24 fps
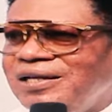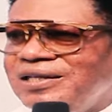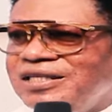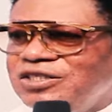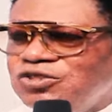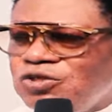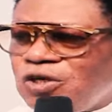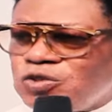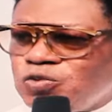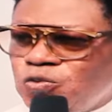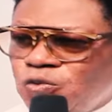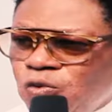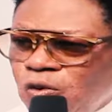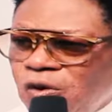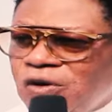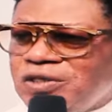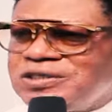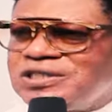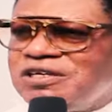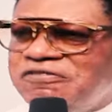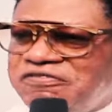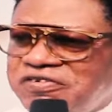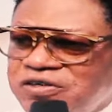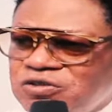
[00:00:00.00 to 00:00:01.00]
Jesus
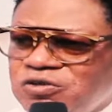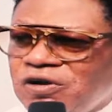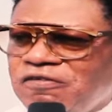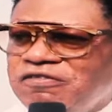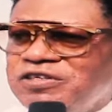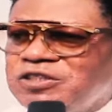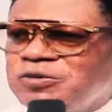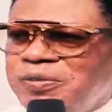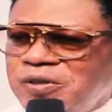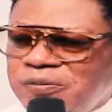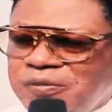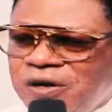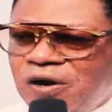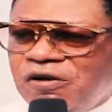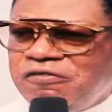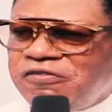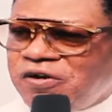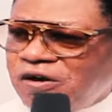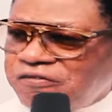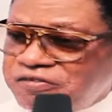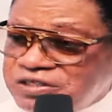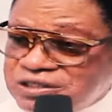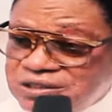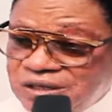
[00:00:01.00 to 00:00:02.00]
washed the feet of his people,
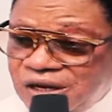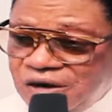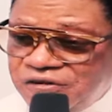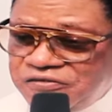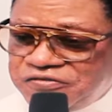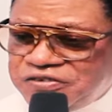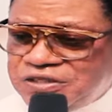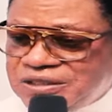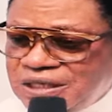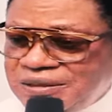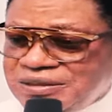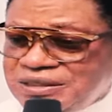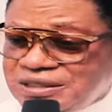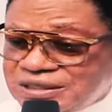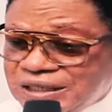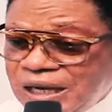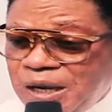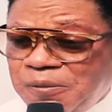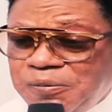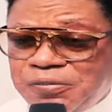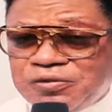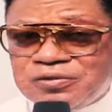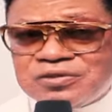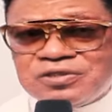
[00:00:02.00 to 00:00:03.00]
of his
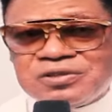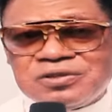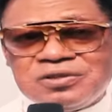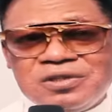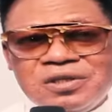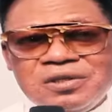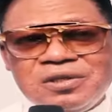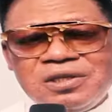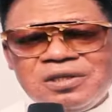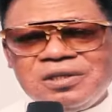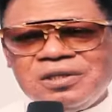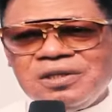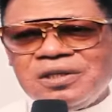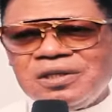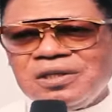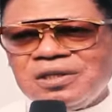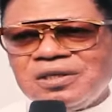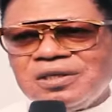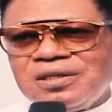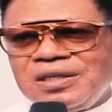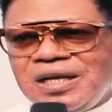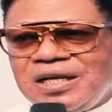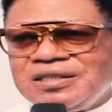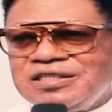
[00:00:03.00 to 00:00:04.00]
disciples.
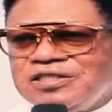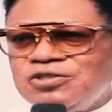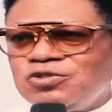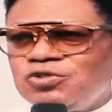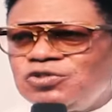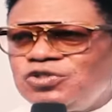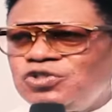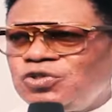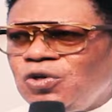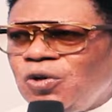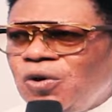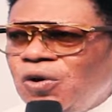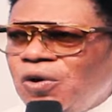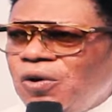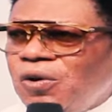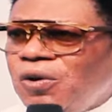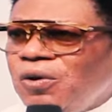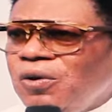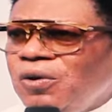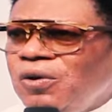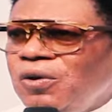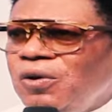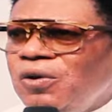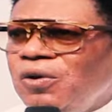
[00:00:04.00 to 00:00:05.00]
That is to show
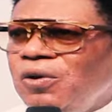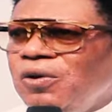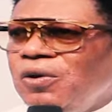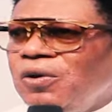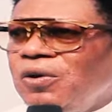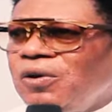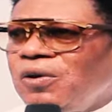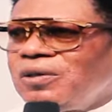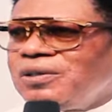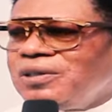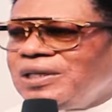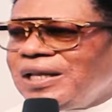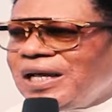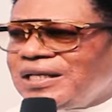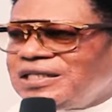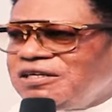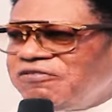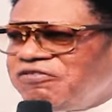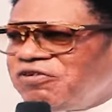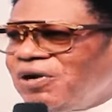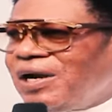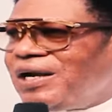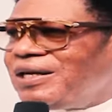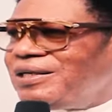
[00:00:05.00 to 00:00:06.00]
that
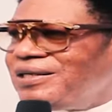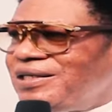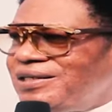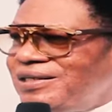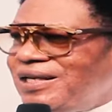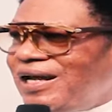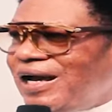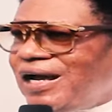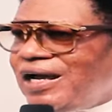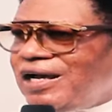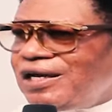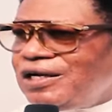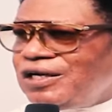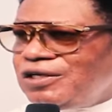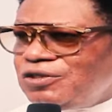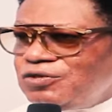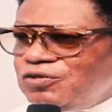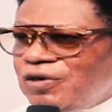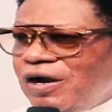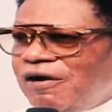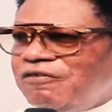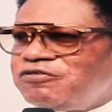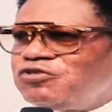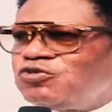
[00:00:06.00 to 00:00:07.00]
if you are a leader,
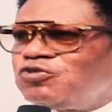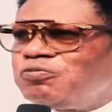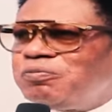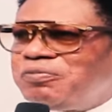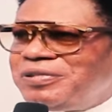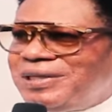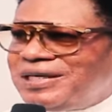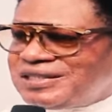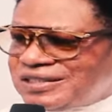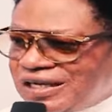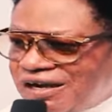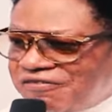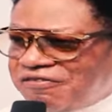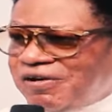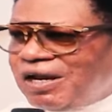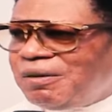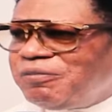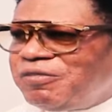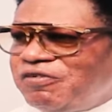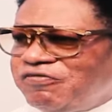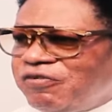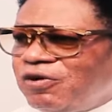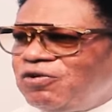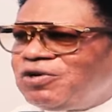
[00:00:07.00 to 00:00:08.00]
you have to be a
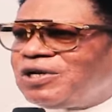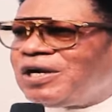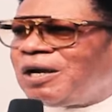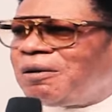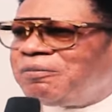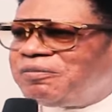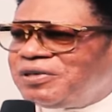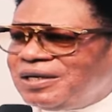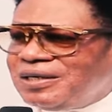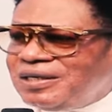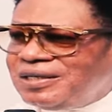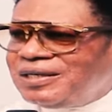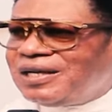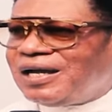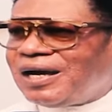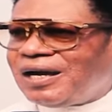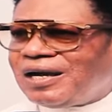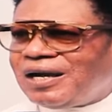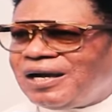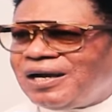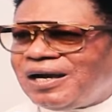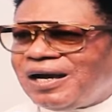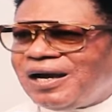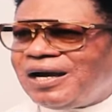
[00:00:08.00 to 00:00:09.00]
servant before you can be a
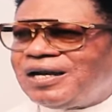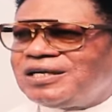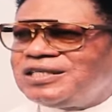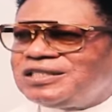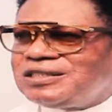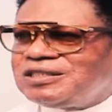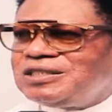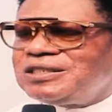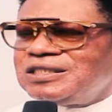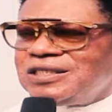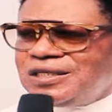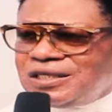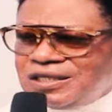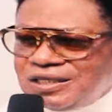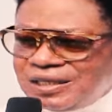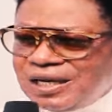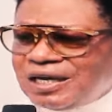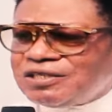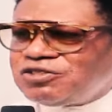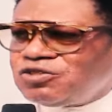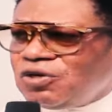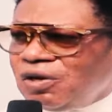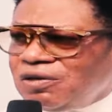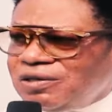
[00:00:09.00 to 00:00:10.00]
leader. And he
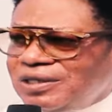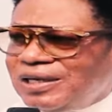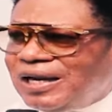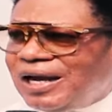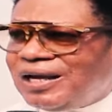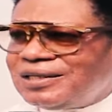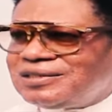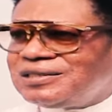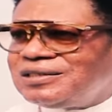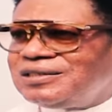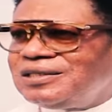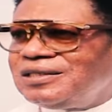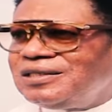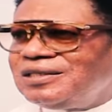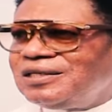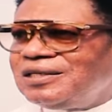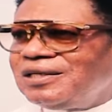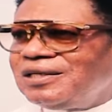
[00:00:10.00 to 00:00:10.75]
has done that.